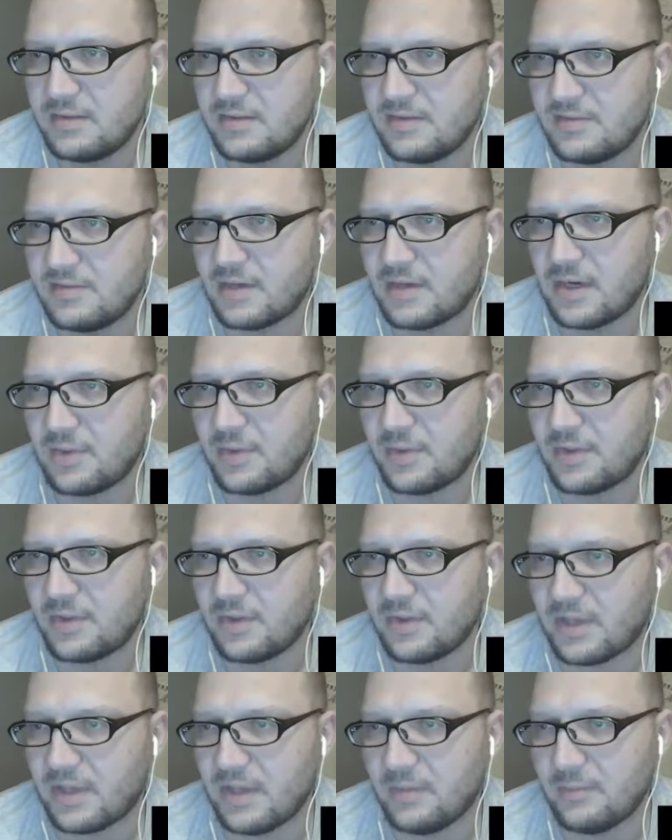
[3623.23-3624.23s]
Sorry, I want to
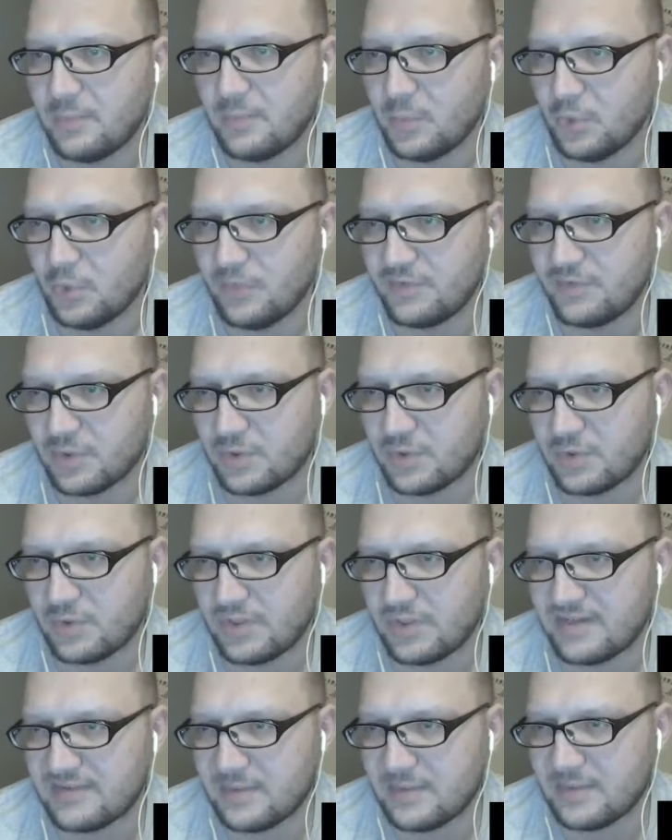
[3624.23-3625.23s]
look at moves real
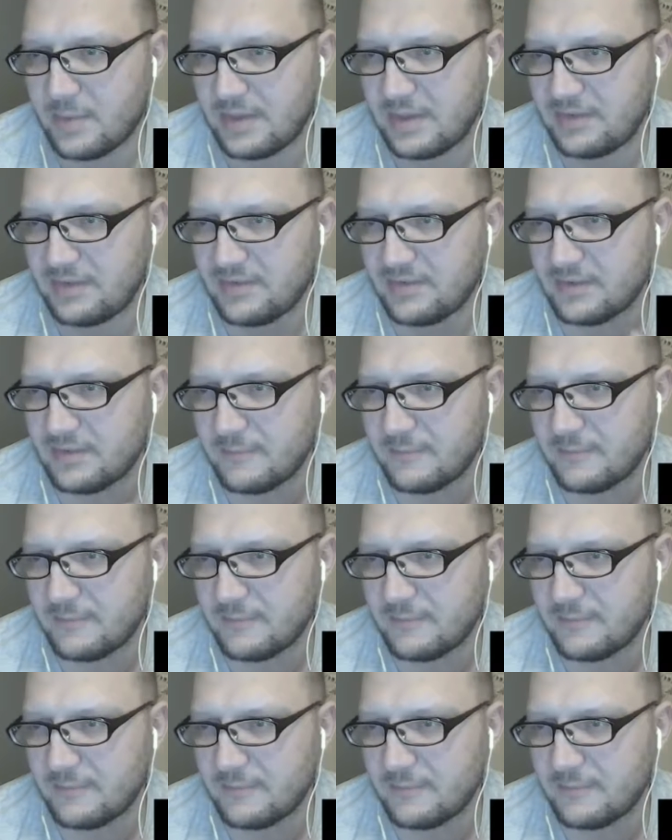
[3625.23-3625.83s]
quick because I'm about to.